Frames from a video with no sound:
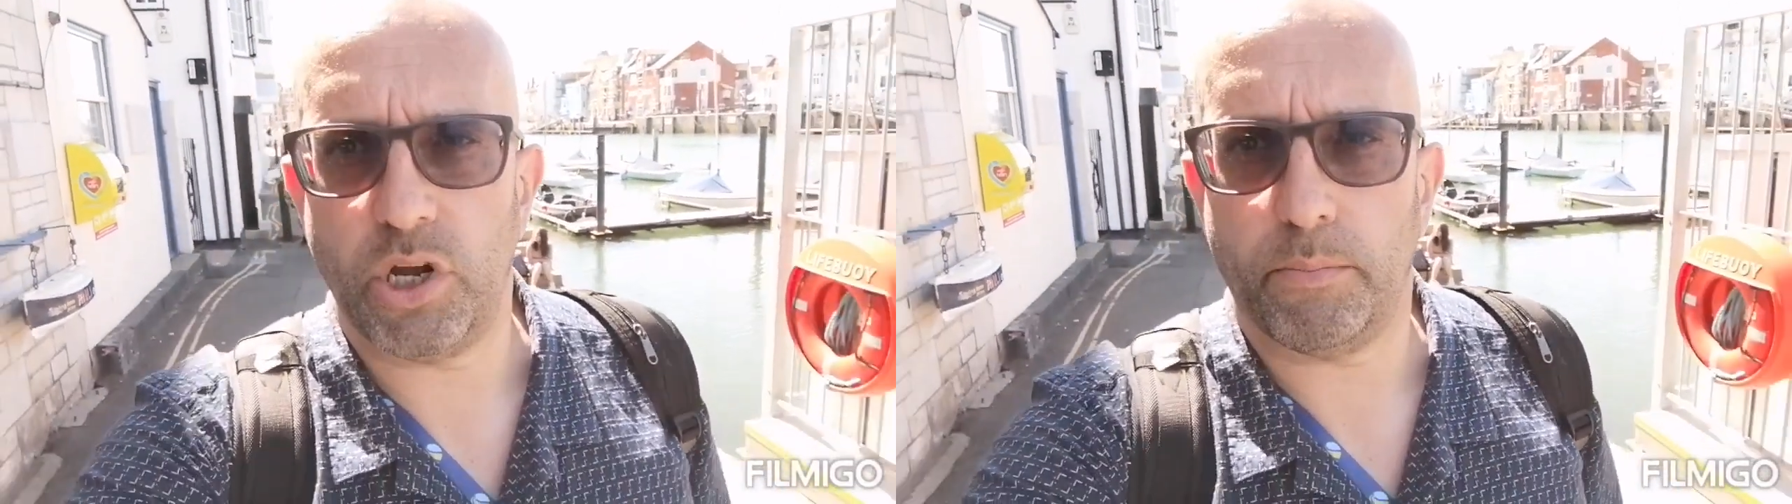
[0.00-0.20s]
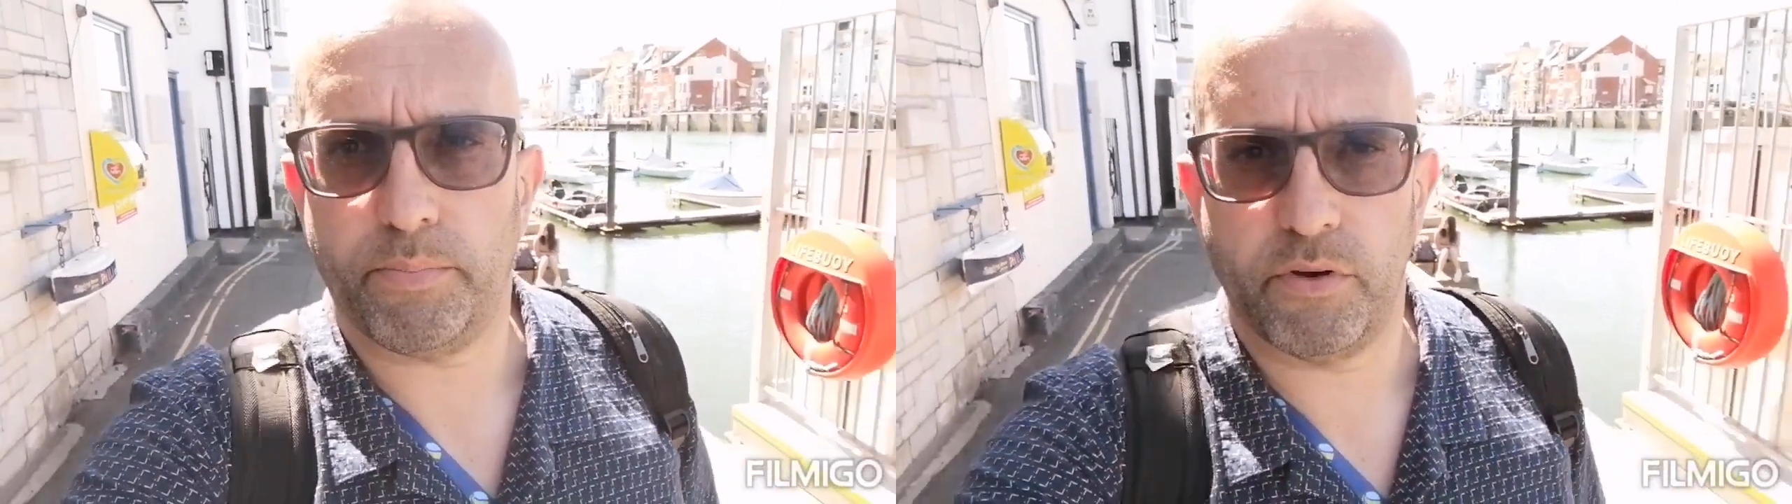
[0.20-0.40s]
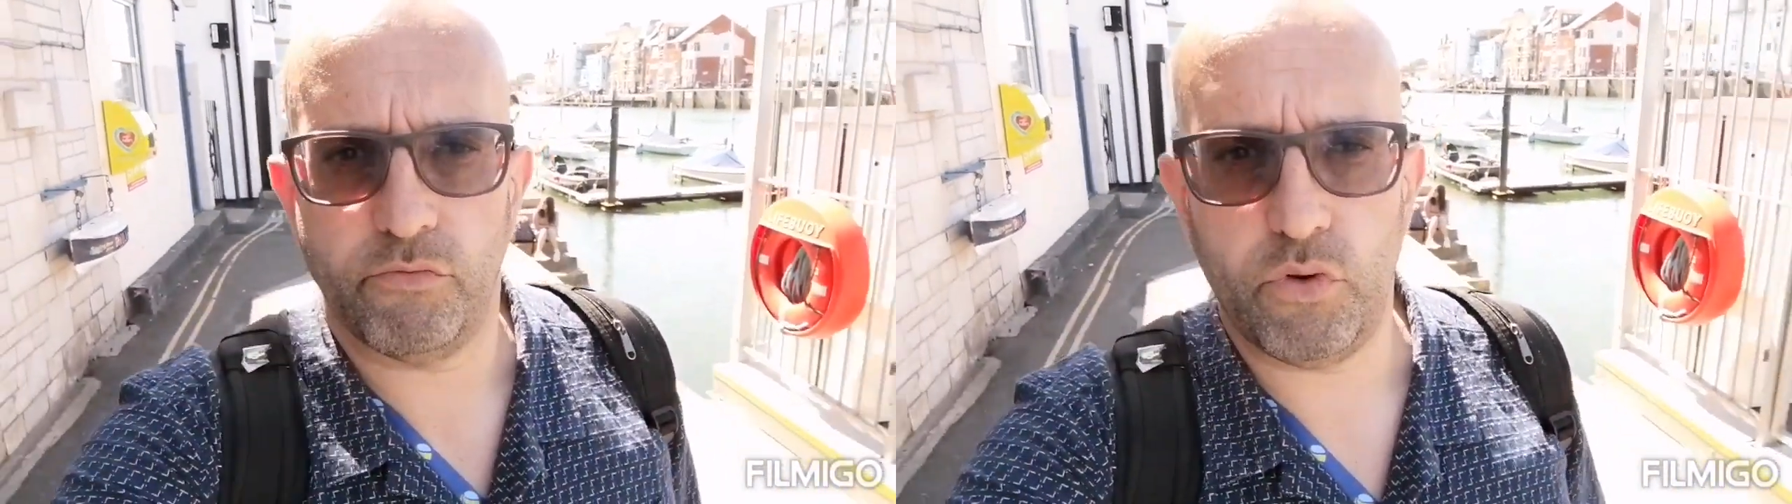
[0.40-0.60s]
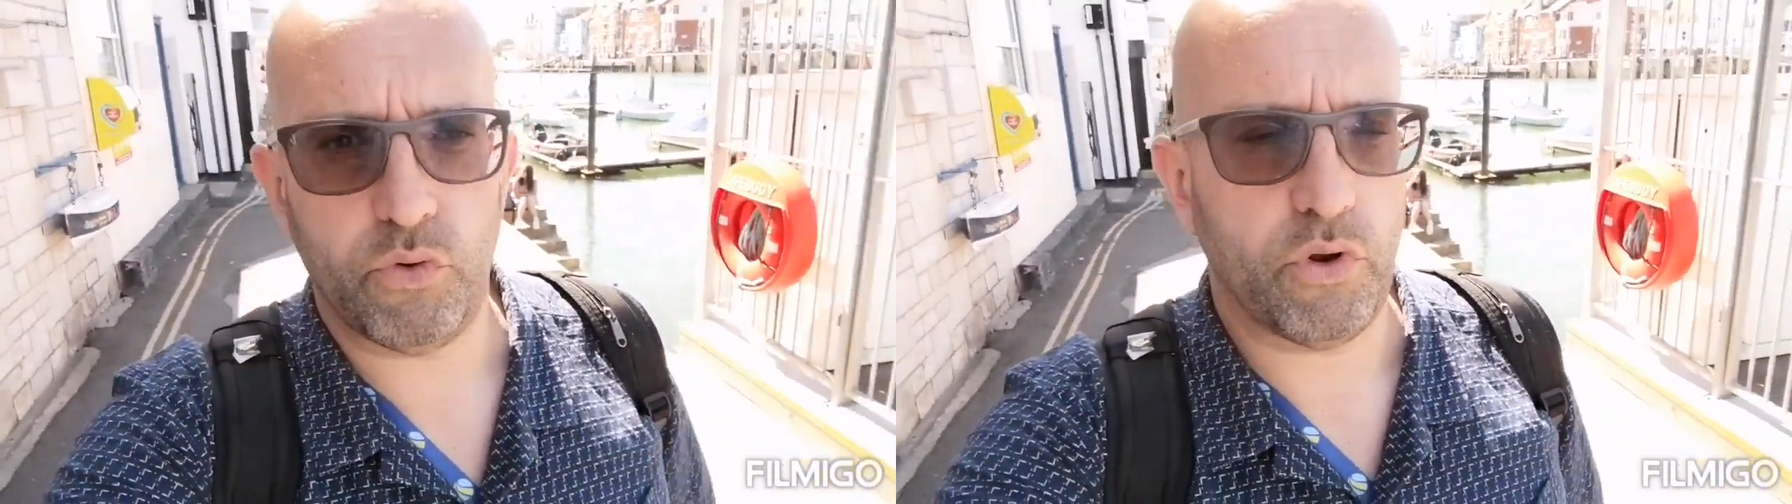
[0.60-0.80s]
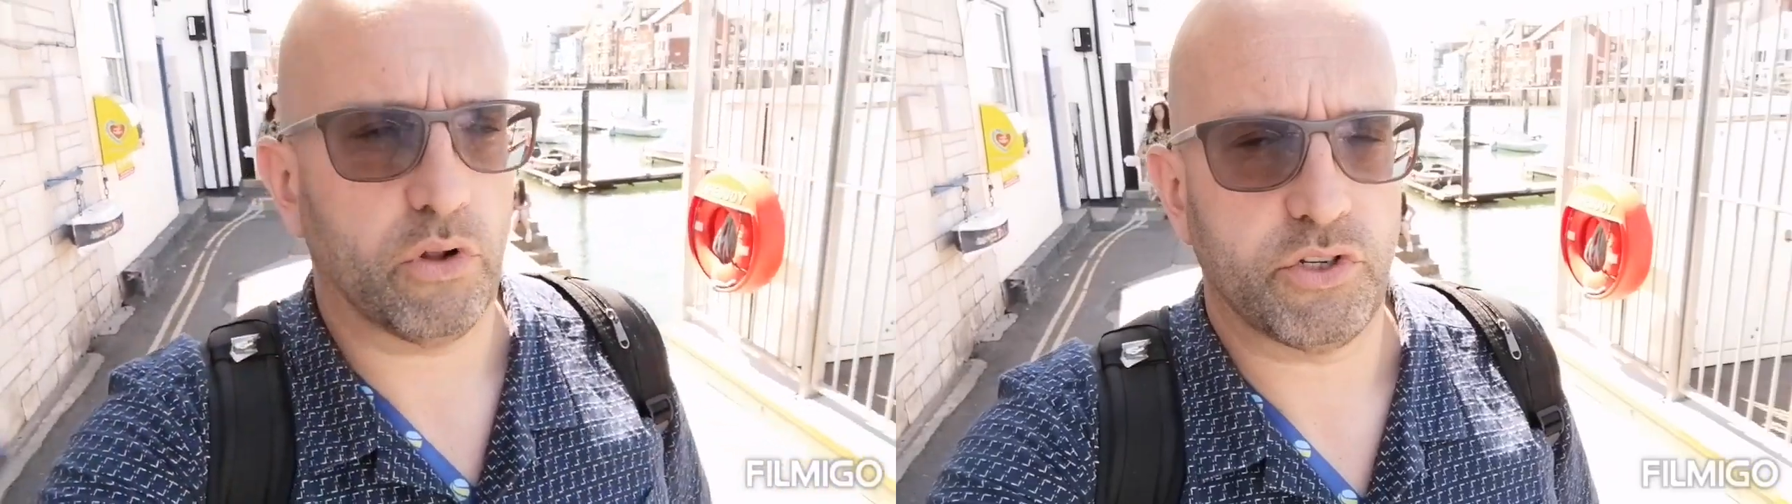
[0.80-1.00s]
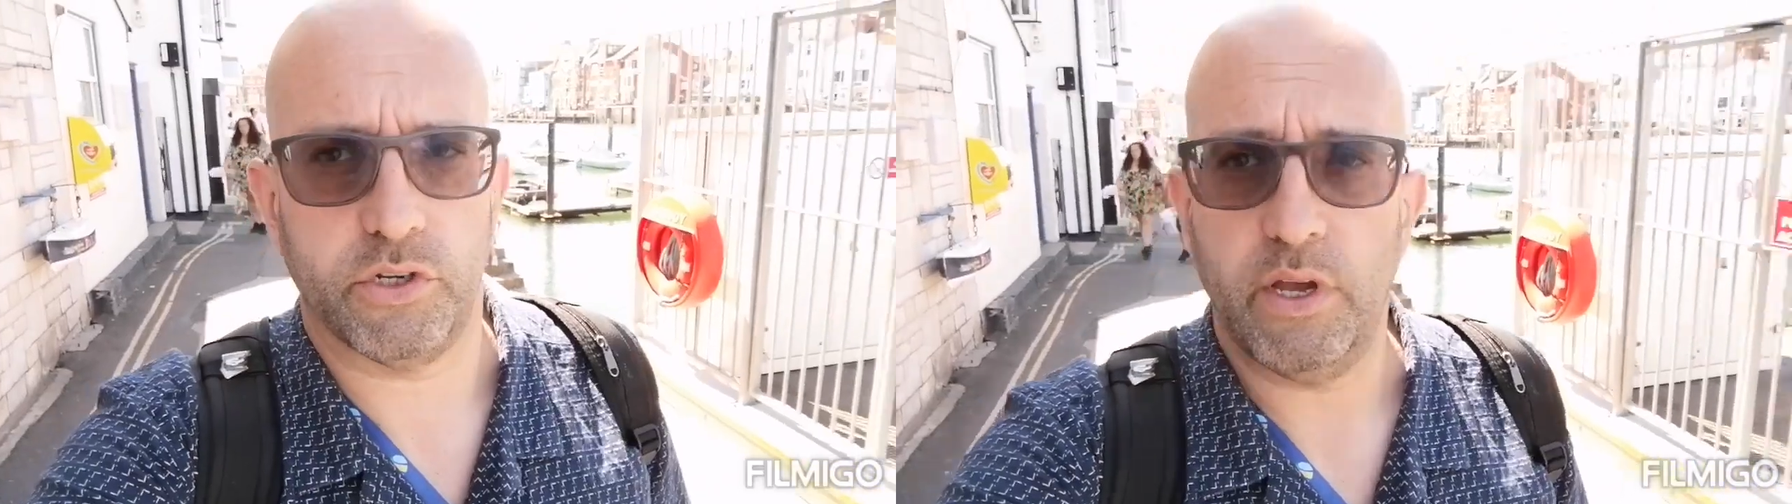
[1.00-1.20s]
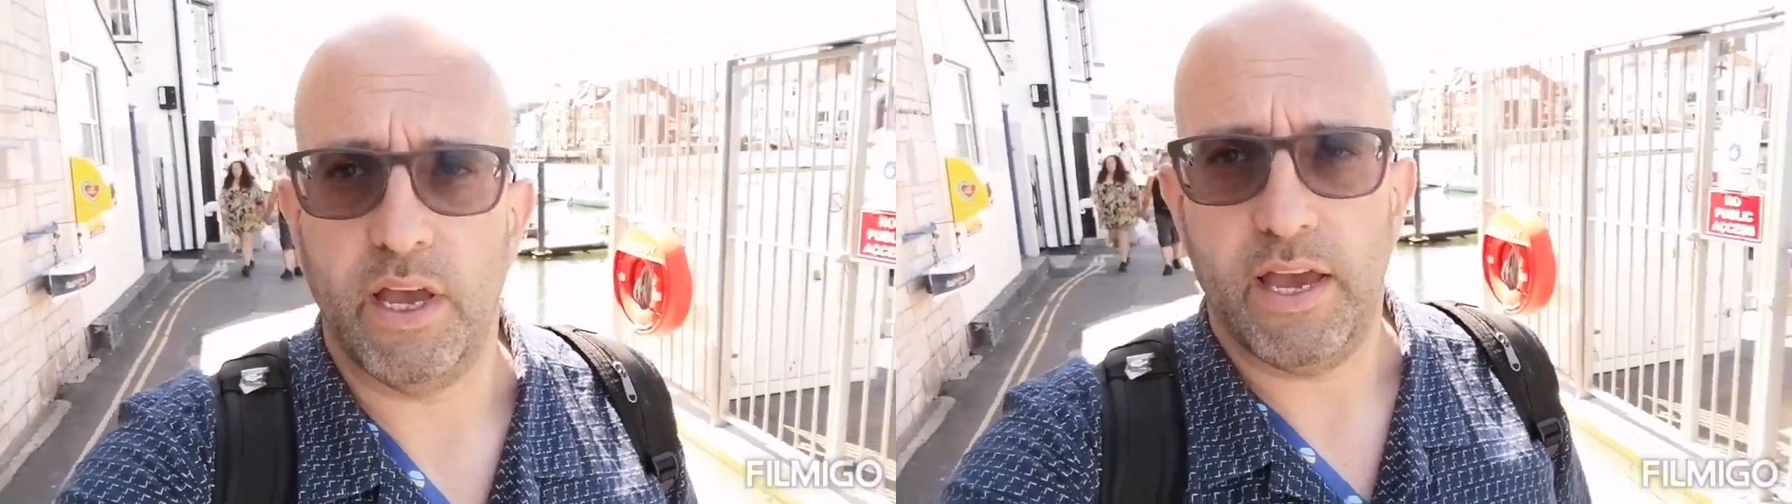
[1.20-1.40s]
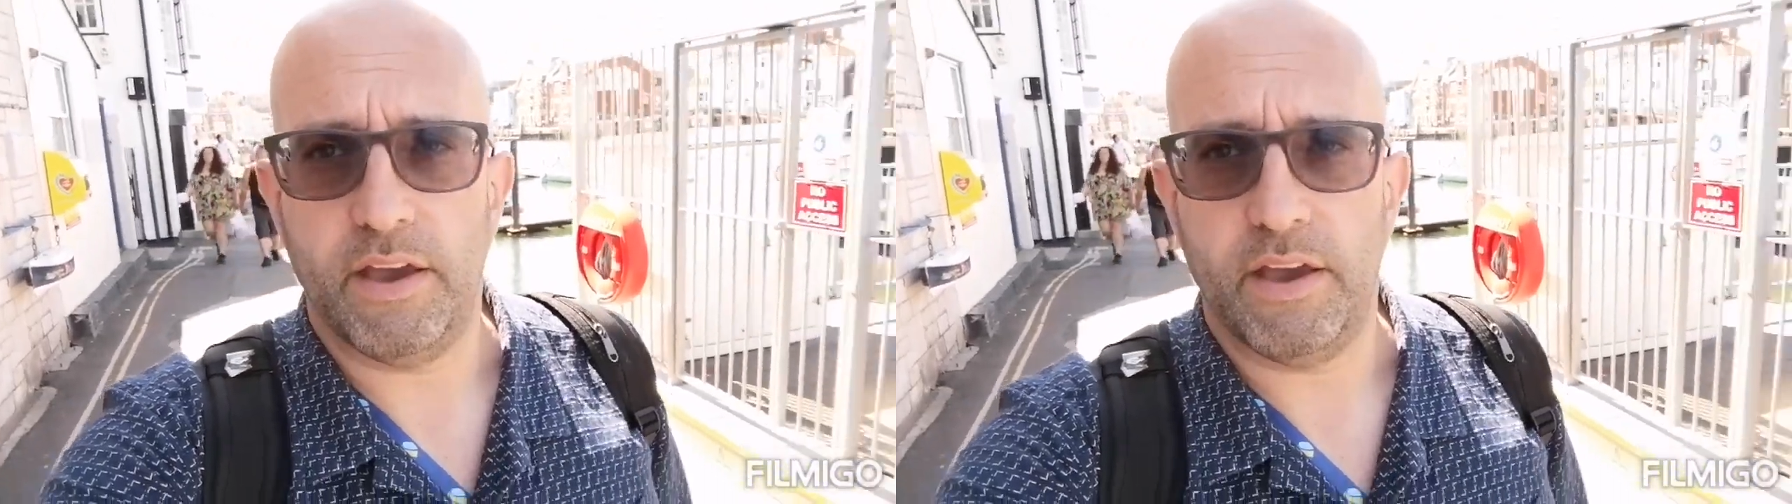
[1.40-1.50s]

shop Rude Not To.